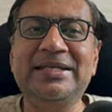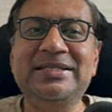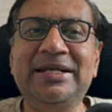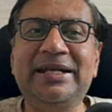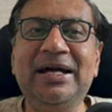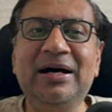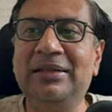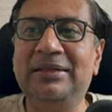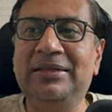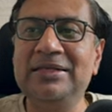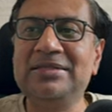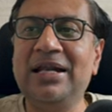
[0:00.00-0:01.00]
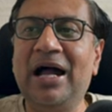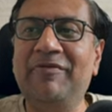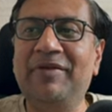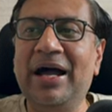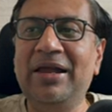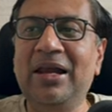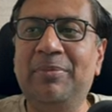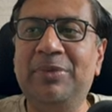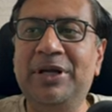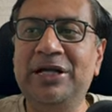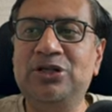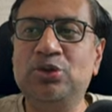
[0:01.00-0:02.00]
data. This graph I'll
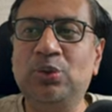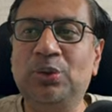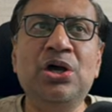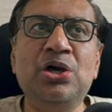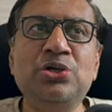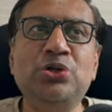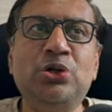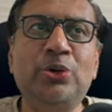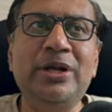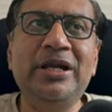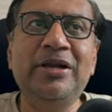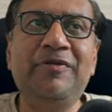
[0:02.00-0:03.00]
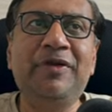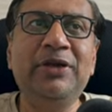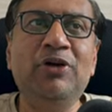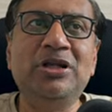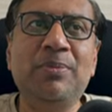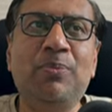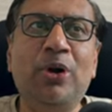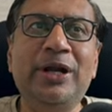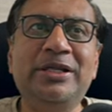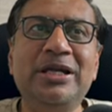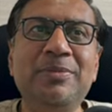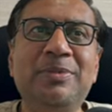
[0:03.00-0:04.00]
update soon. So today Nifty was up
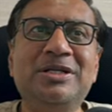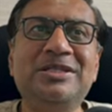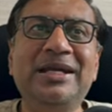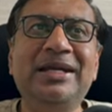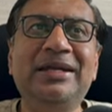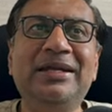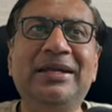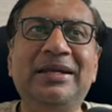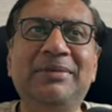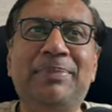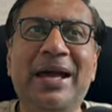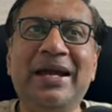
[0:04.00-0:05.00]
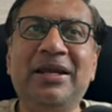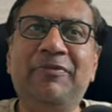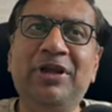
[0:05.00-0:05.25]
0.3%, Bank Nifty